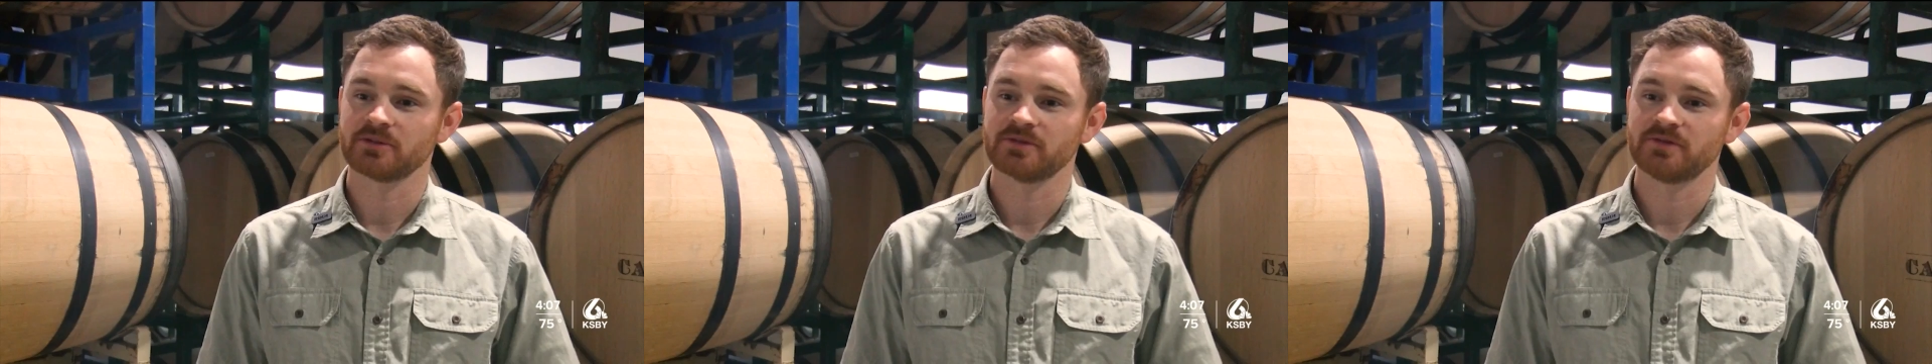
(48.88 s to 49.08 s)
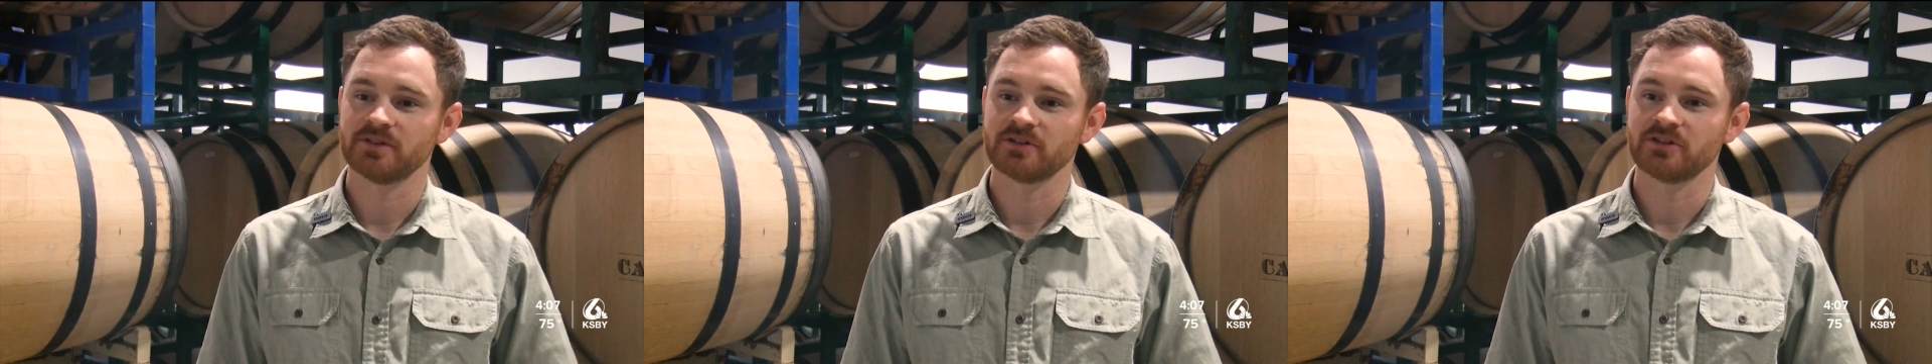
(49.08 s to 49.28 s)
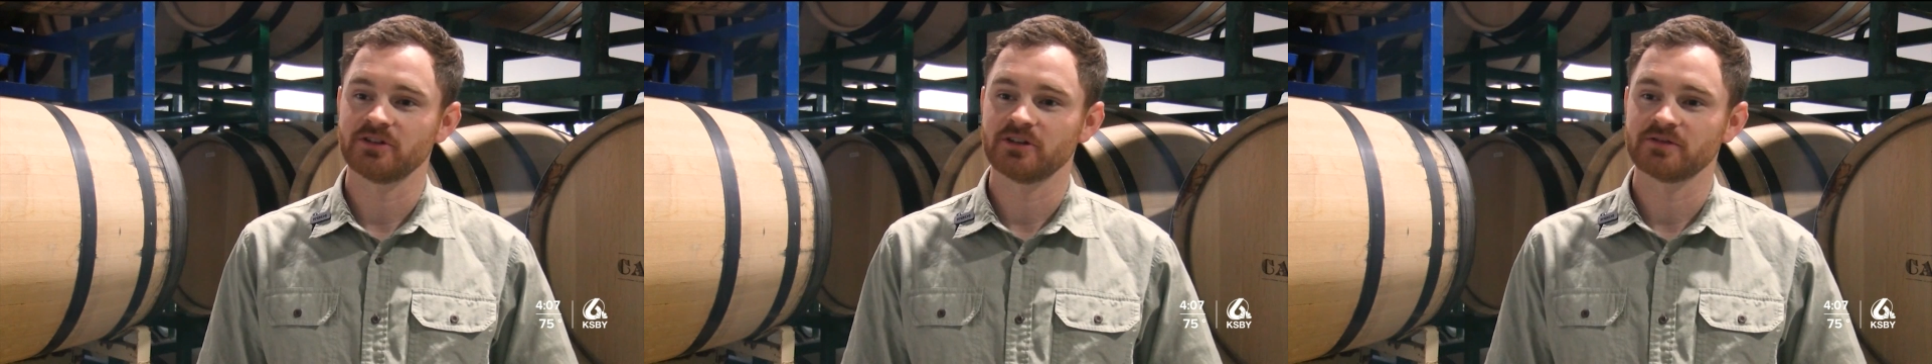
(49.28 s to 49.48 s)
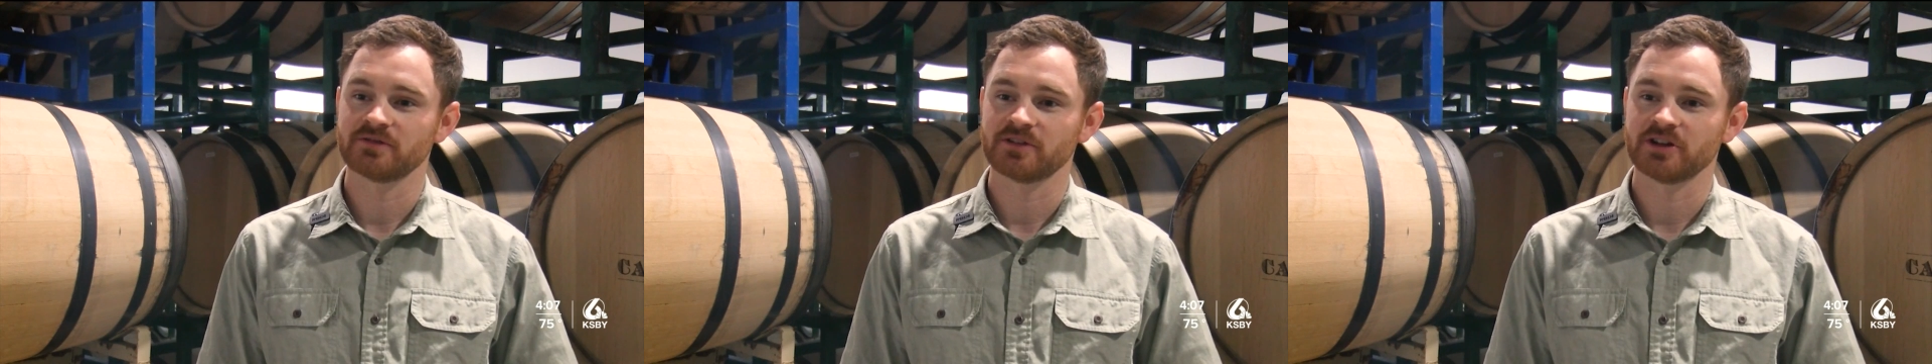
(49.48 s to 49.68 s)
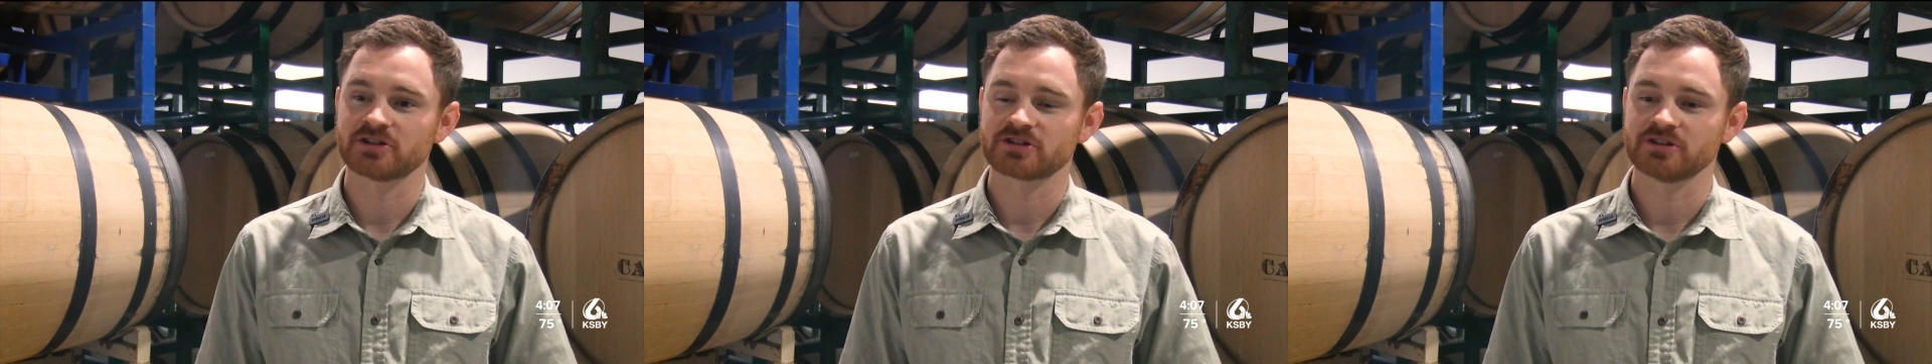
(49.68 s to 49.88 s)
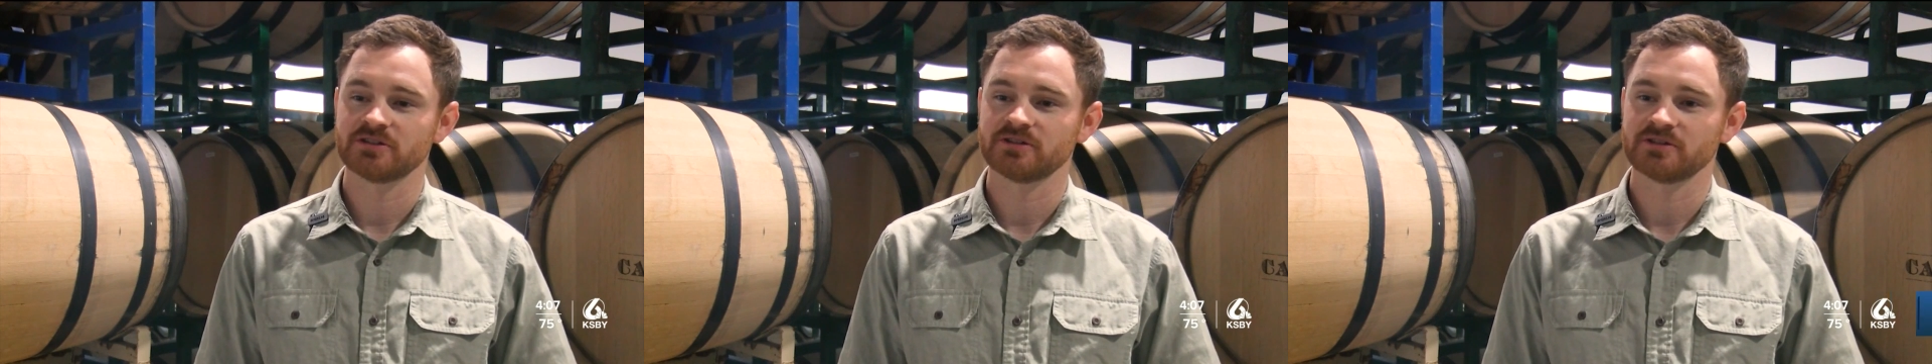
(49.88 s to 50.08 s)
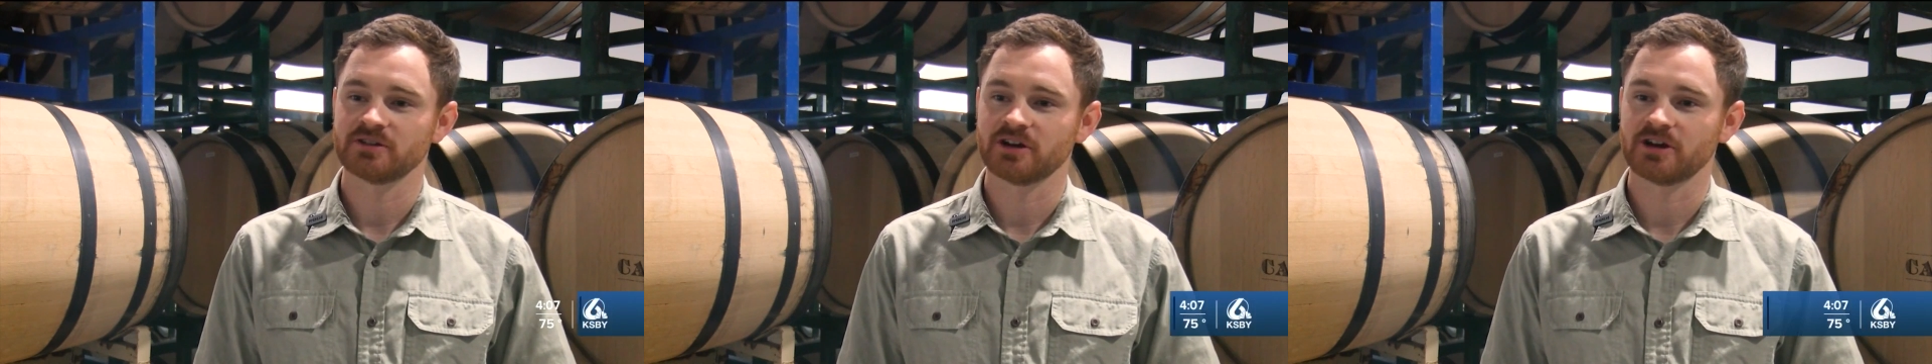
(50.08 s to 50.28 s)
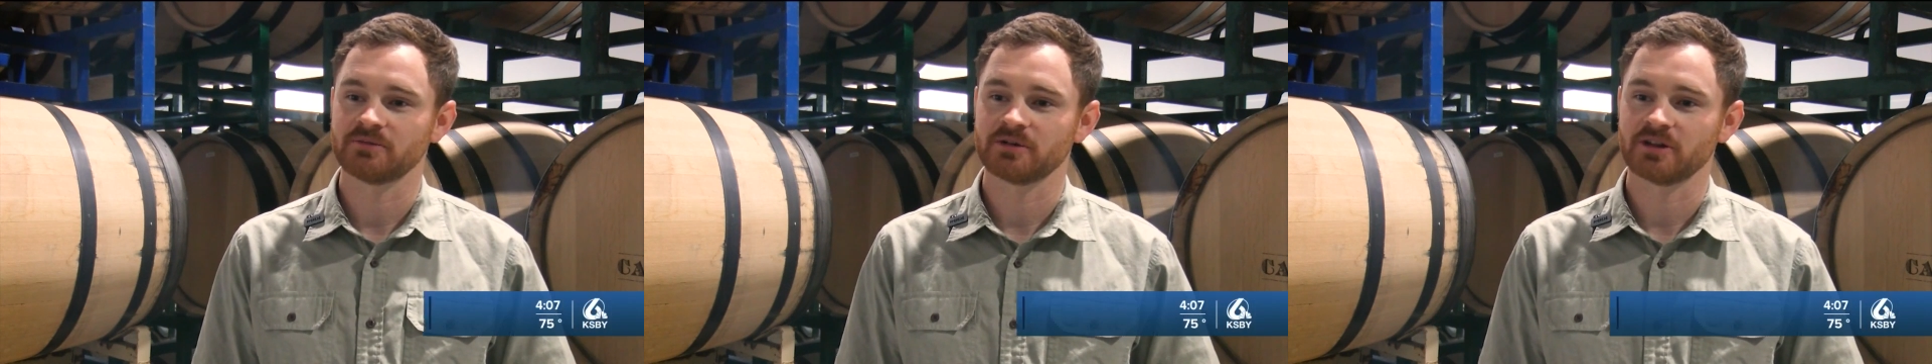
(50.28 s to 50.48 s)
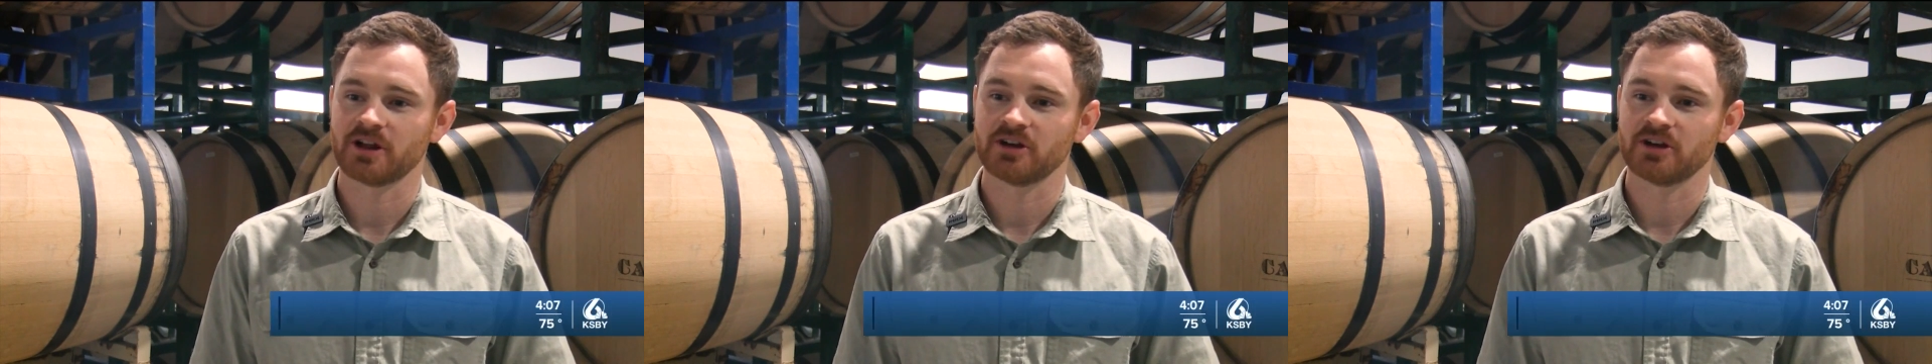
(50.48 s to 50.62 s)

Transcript: we're feeling the inflation um,